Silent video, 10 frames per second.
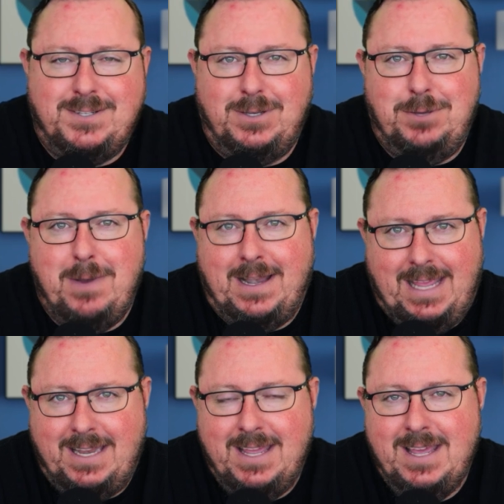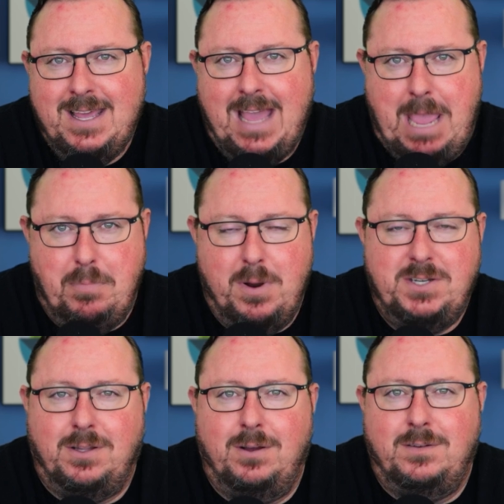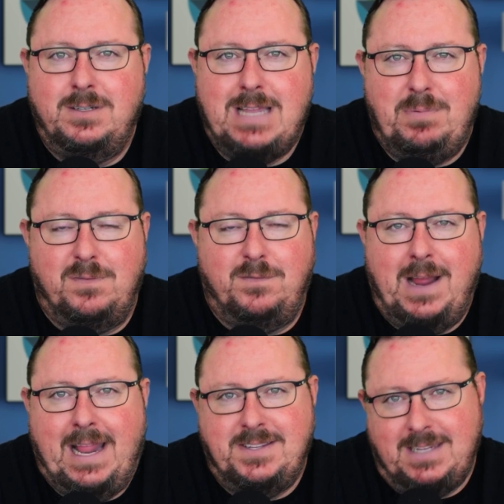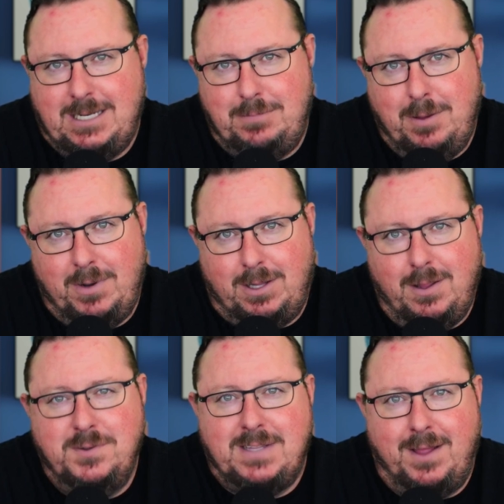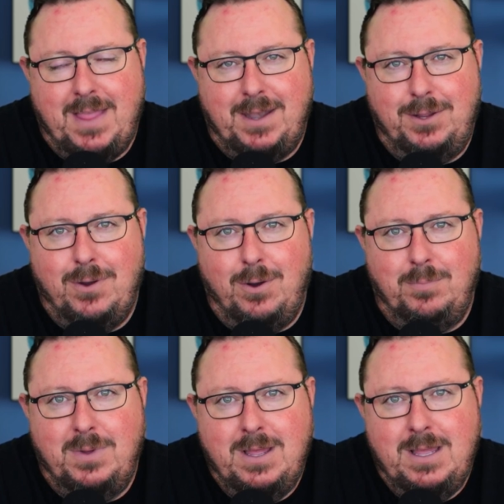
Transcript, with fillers: So you might need a bridge loan type of a financing to be able to close on that new home